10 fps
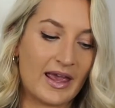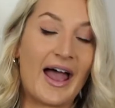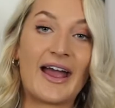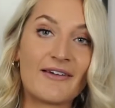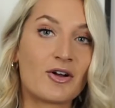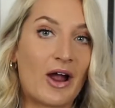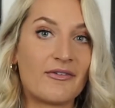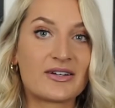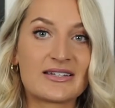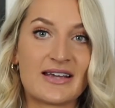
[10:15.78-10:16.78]
I have a
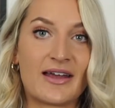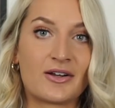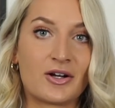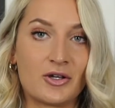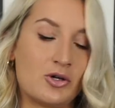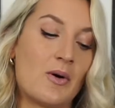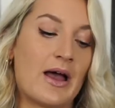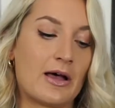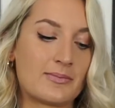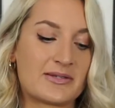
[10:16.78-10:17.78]
graphic designer who
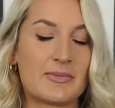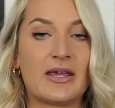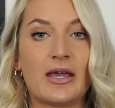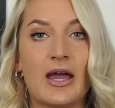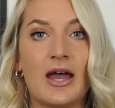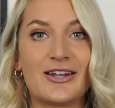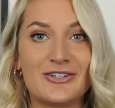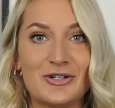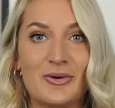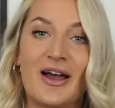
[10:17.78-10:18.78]
helps me
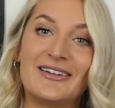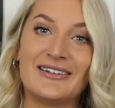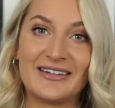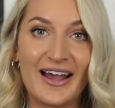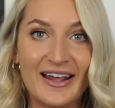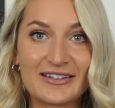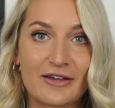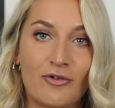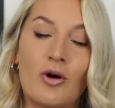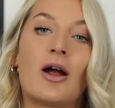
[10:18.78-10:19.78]
do designs
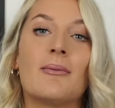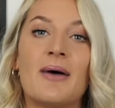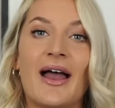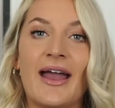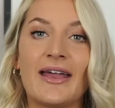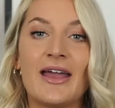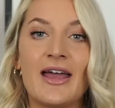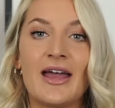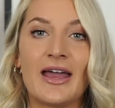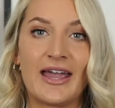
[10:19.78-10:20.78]
for my
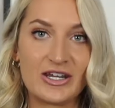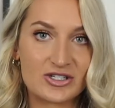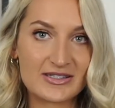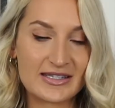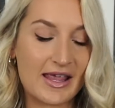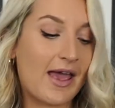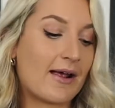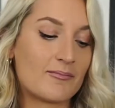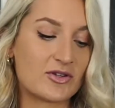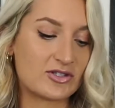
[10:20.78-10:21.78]
agency,
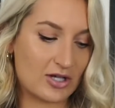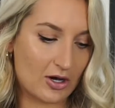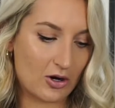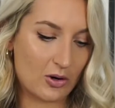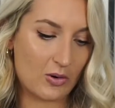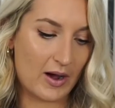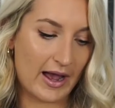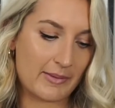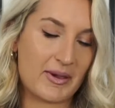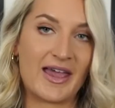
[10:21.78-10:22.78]
so
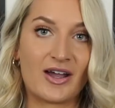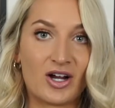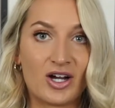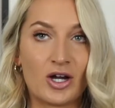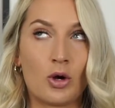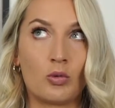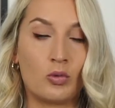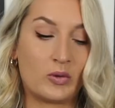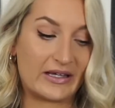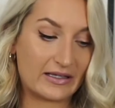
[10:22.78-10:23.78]
I pay her
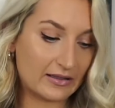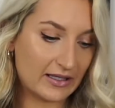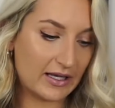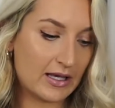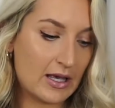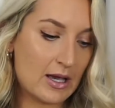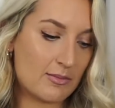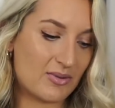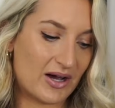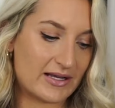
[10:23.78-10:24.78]
weekly,
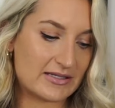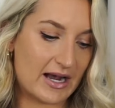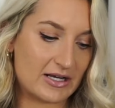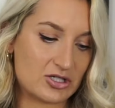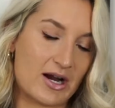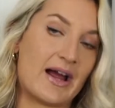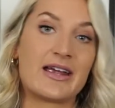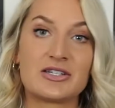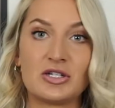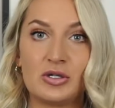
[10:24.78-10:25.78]
but I try
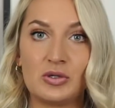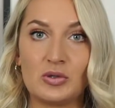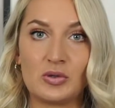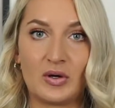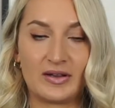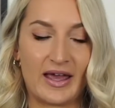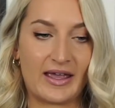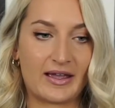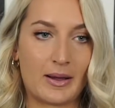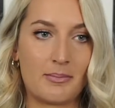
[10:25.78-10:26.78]
to
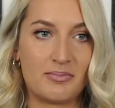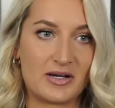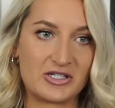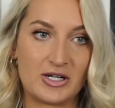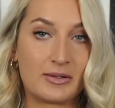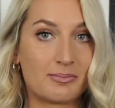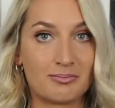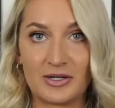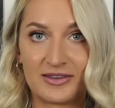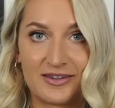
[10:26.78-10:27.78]
like budget
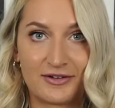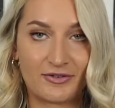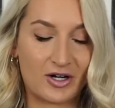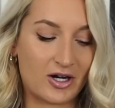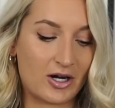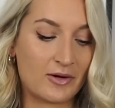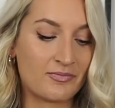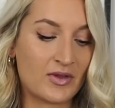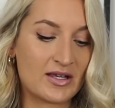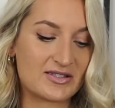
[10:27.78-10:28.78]
monthly for her.
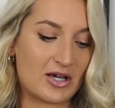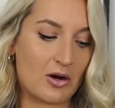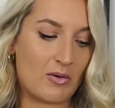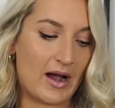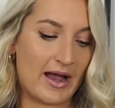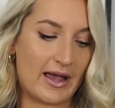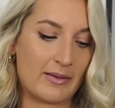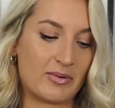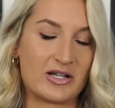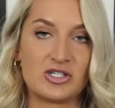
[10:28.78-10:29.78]
So I
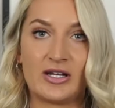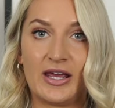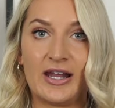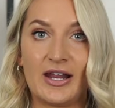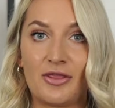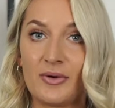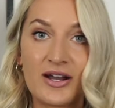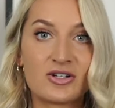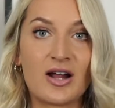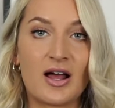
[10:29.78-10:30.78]
budgeted
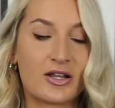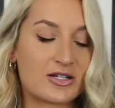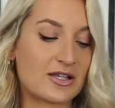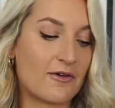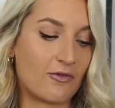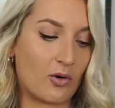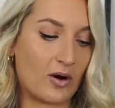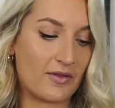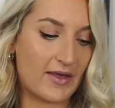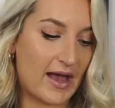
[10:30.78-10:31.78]
$300
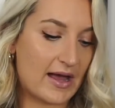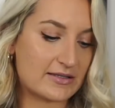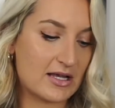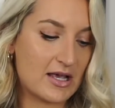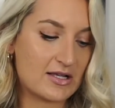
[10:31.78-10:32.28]
for that.